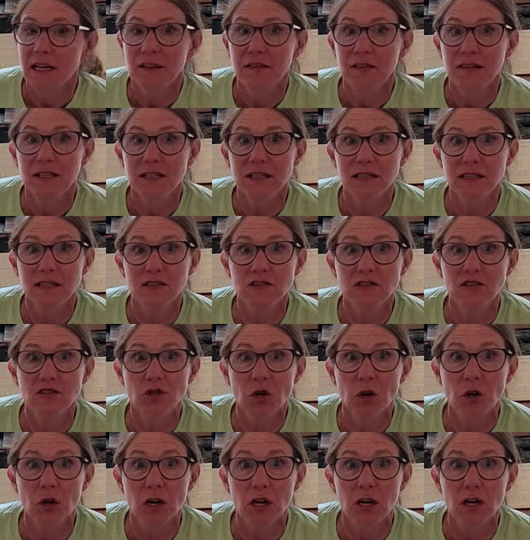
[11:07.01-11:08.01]
This is
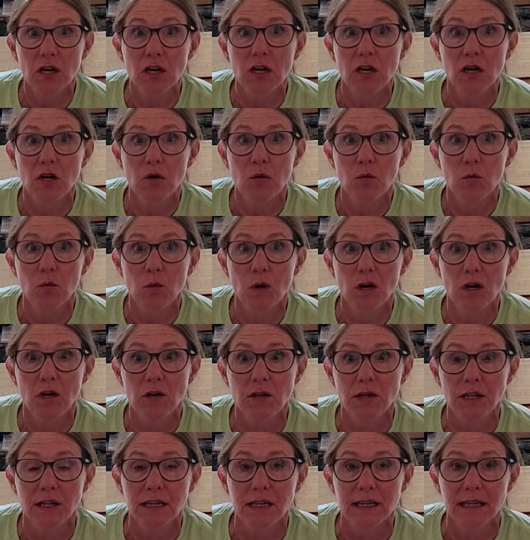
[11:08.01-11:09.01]
dark
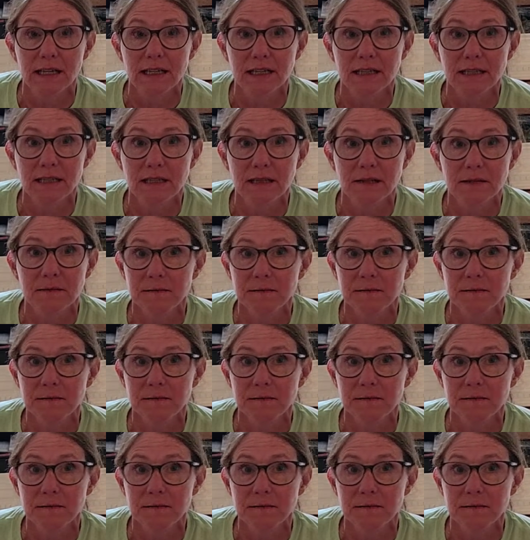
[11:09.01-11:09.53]
walnut.